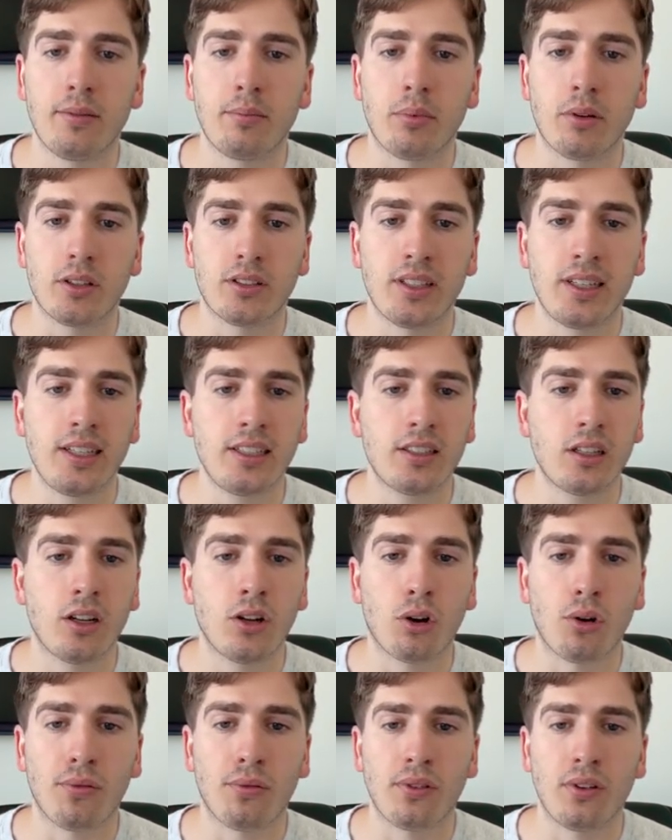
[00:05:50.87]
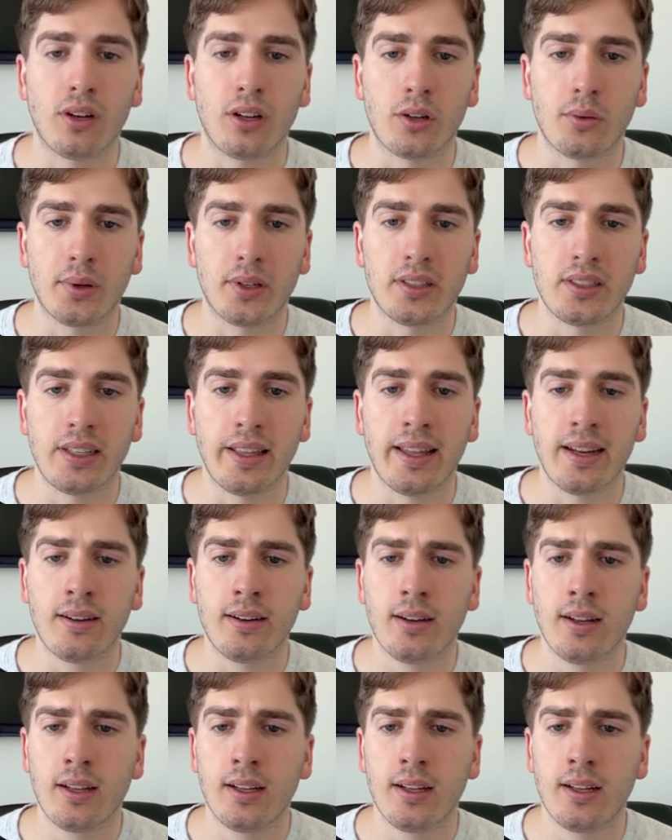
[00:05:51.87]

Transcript: because there is a little of liquidity there